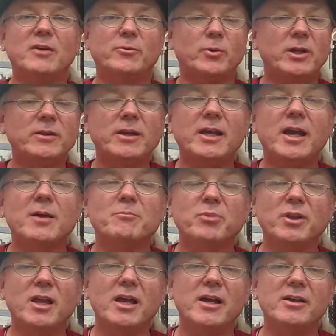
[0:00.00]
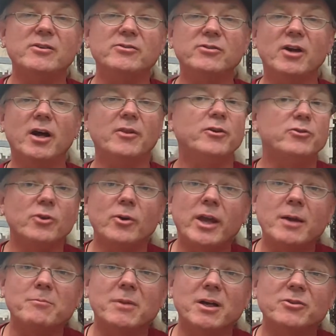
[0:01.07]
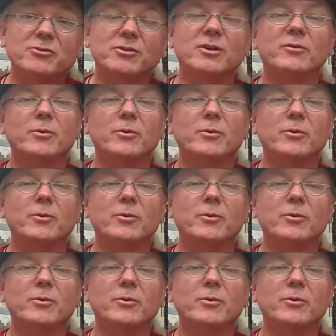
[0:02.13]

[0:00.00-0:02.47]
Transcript: everyone in the game plays, uh, there's no game master,